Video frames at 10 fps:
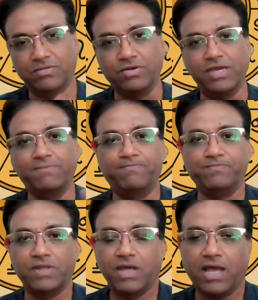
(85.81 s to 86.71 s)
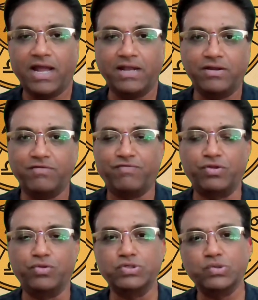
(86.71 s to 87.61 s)
Okay. And
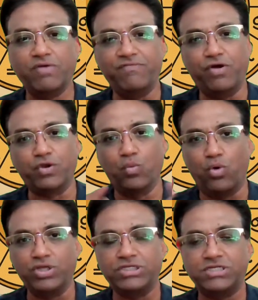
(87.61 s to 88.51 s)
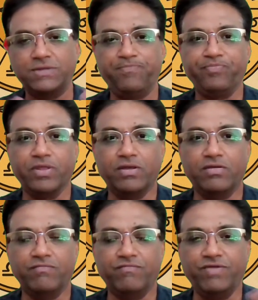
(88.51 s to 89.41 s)
for those who have not watched,
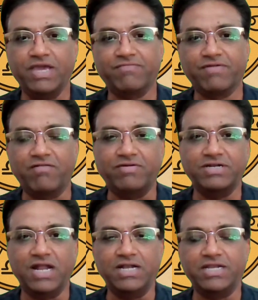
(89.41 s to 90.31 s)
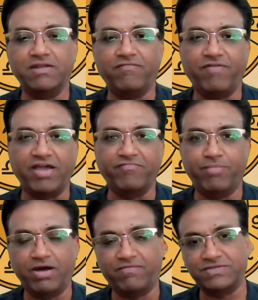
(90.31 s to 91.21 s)
we have covered until 5
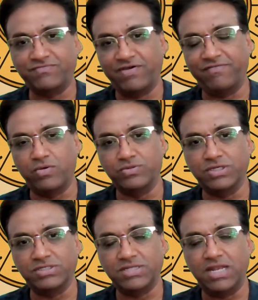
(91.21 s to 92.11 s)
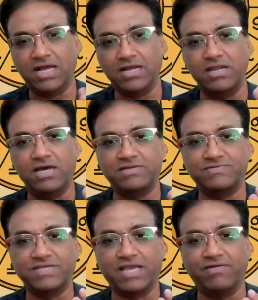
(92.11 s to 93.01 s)
bhavas, 5 houses: lagna,
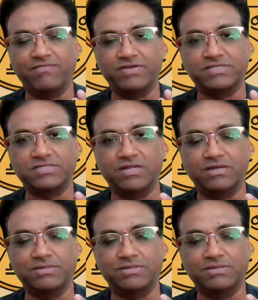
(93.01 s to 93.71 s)
second house,